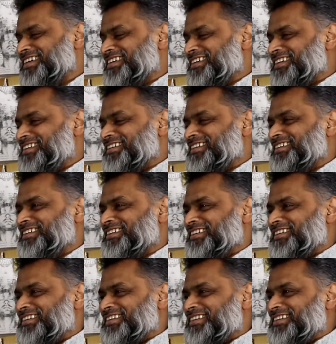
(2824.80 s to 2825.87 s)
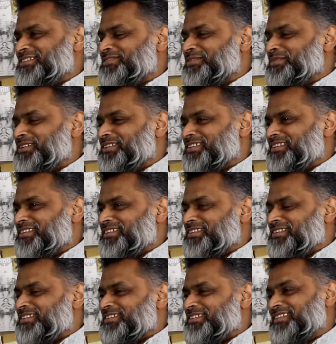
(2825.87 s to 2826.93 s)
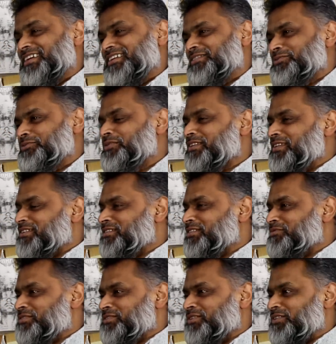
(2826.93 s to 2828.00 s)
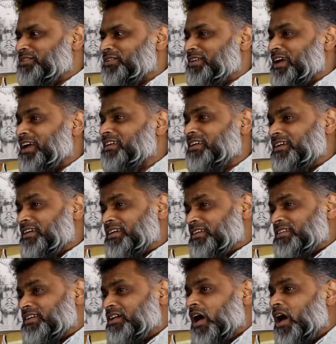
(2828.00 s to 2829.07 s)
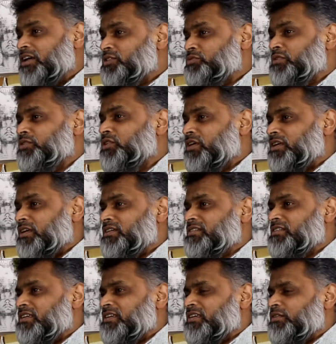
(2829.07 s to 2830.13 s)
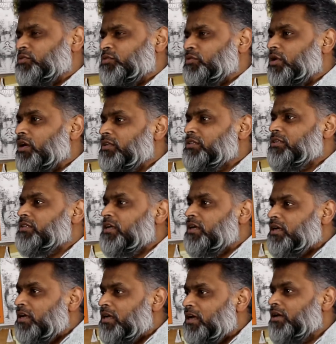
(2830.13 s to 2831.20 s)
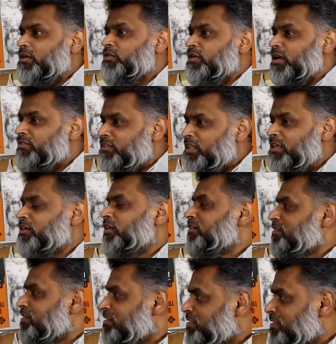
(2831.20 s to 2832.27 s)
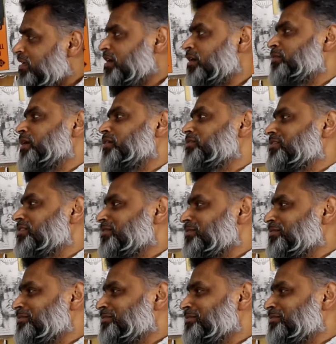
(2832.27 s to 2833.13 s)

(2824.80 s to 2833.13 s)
yeah. He's from London. So yeah, there was all of that stuff was going on. And the guards would look at us thinking, what the hell have they got to sing about?